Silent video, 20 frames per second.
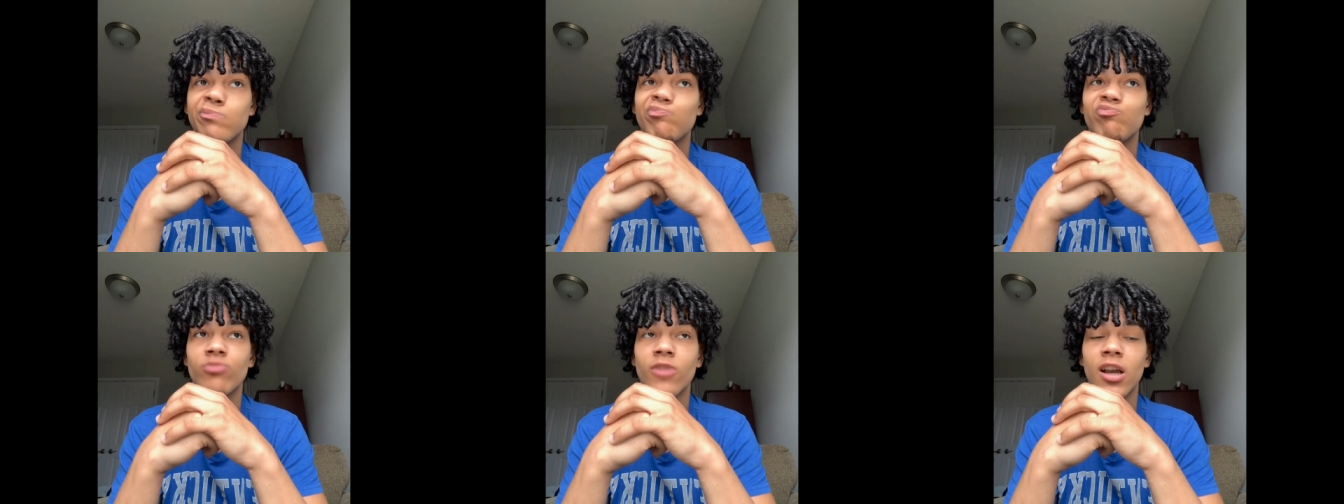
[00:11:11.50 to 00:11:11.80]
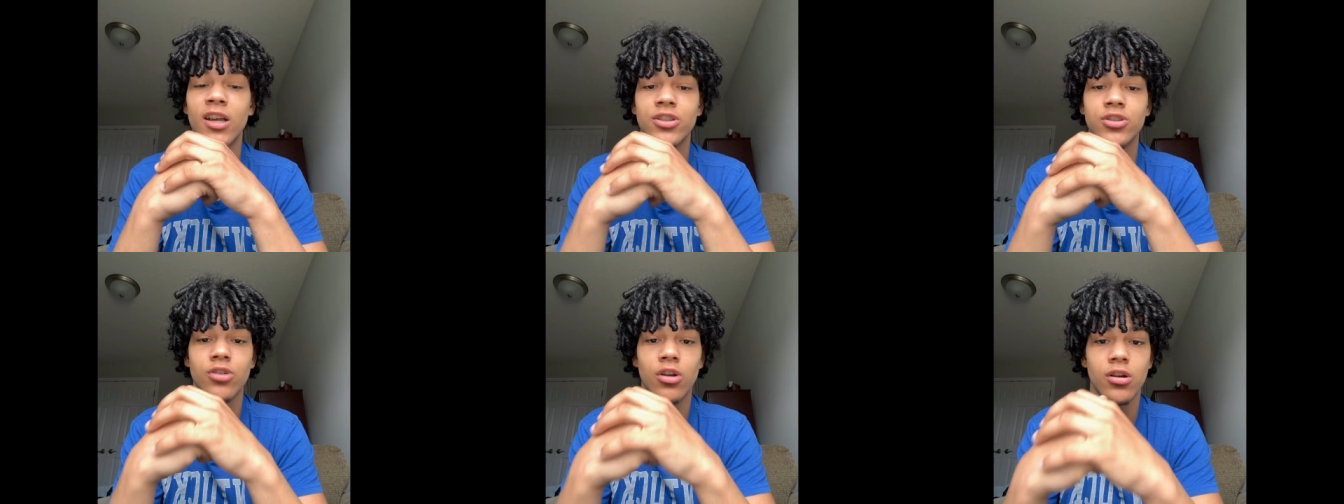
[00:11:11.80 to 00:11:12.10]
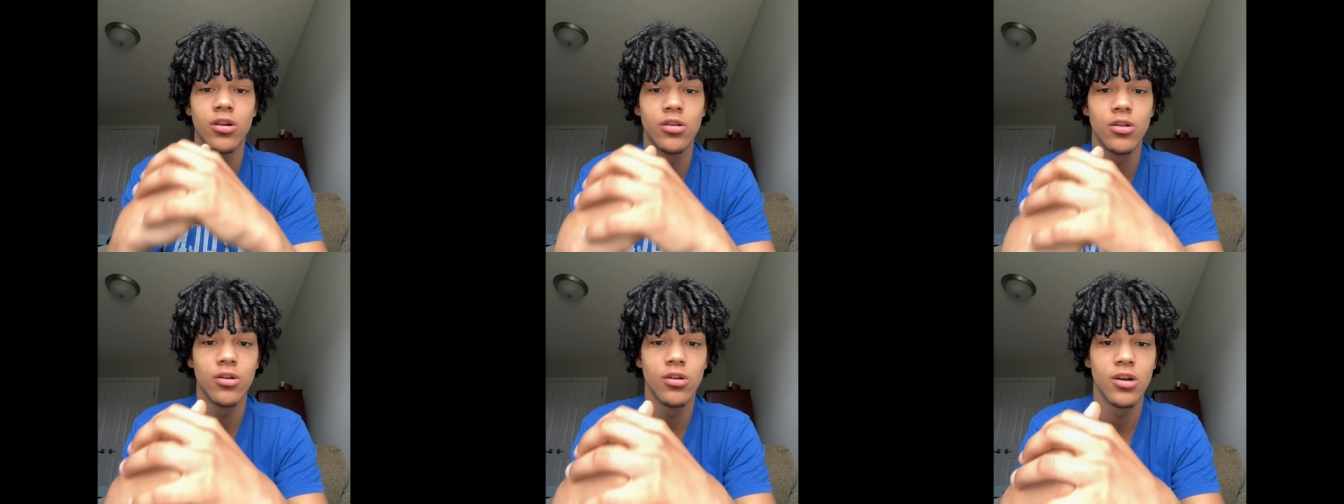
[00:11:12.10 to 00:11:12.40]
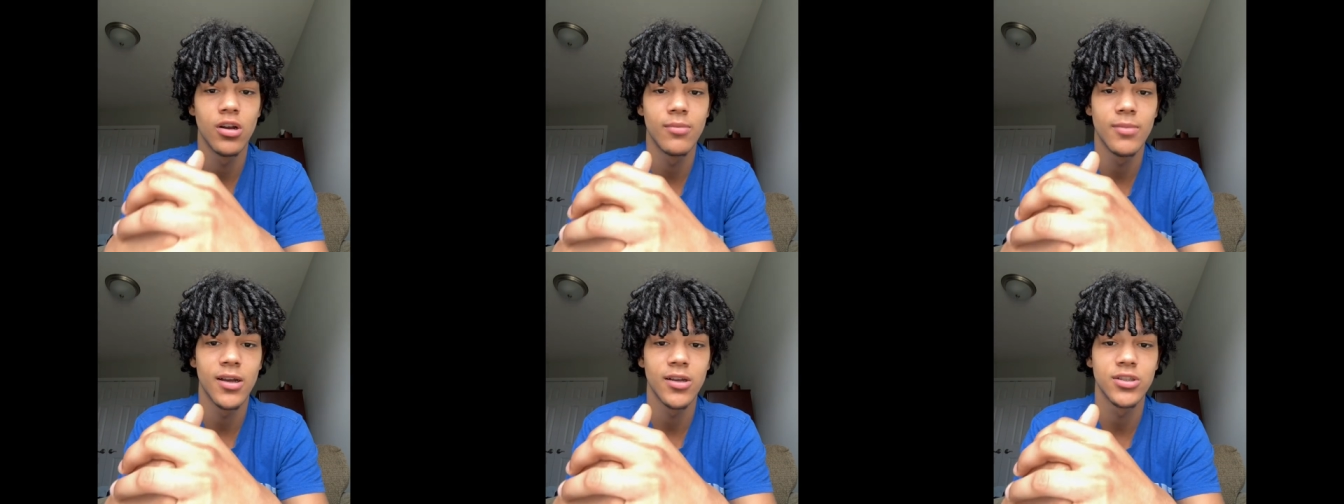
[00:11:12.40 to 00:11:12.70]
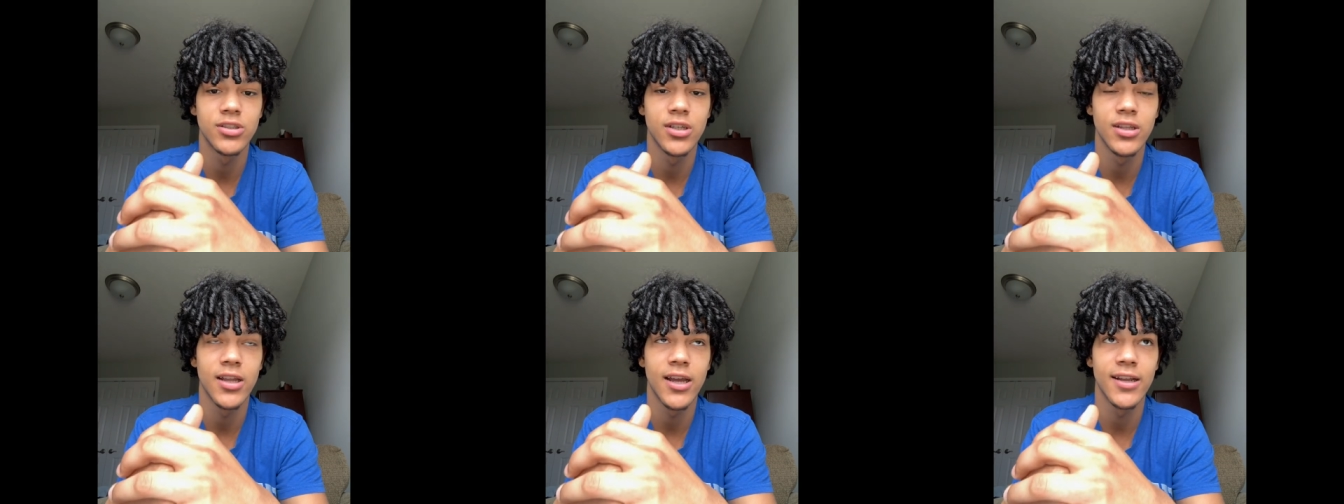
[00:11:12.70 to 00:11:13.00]
I started learning about
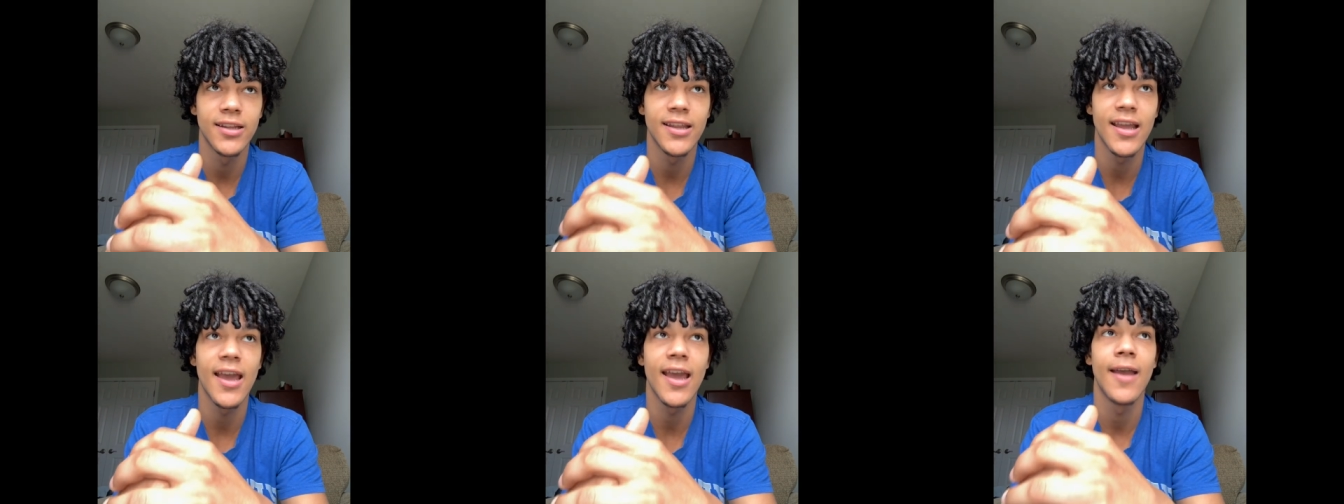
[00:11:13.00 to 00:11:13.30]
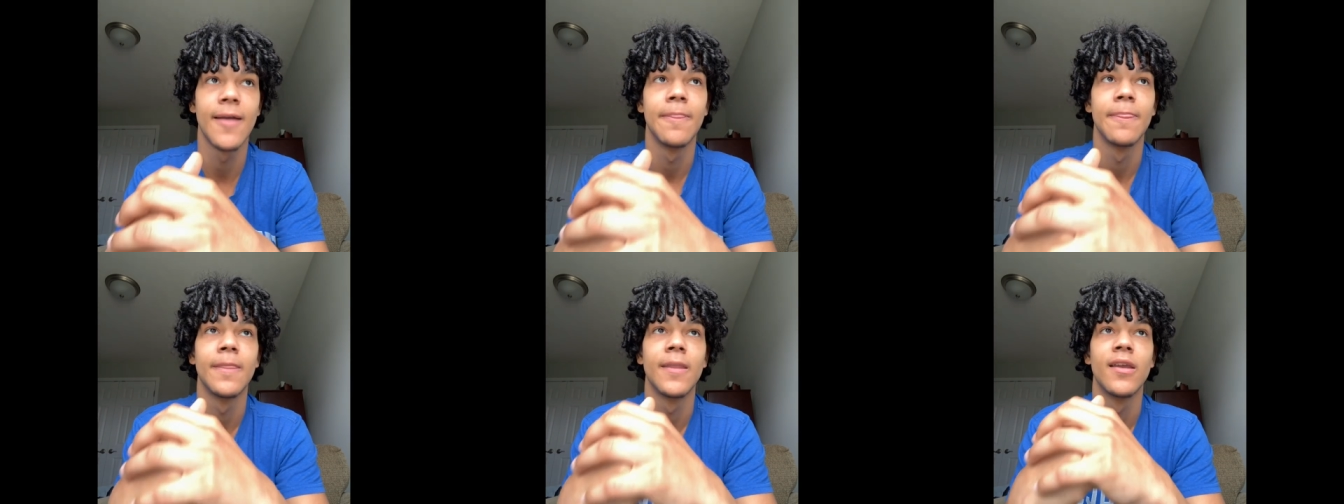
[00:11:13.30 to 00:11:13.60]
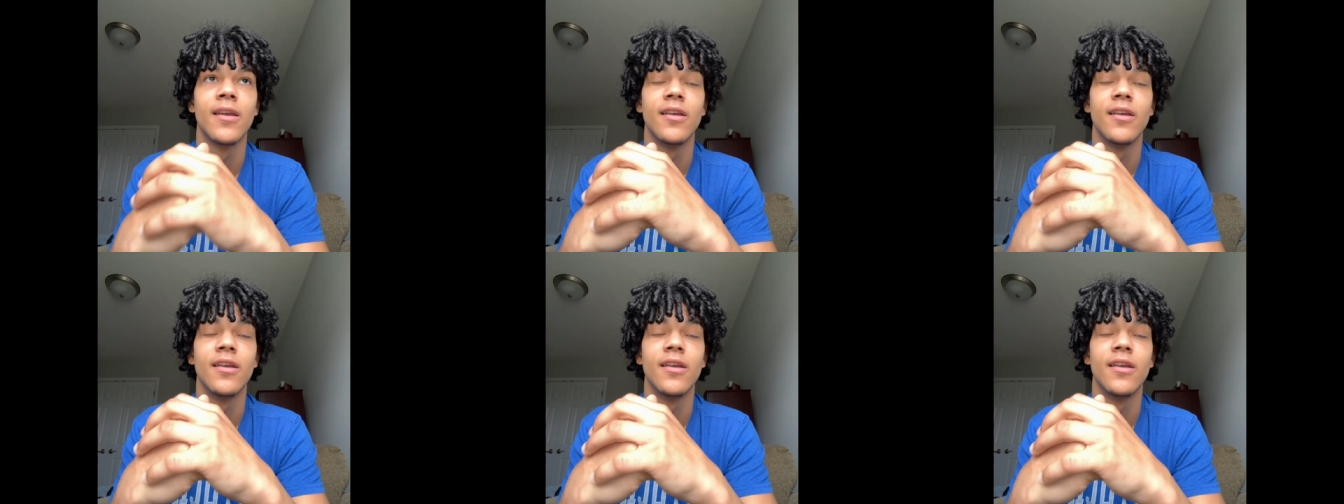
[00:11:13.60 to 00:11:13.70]
shit like that.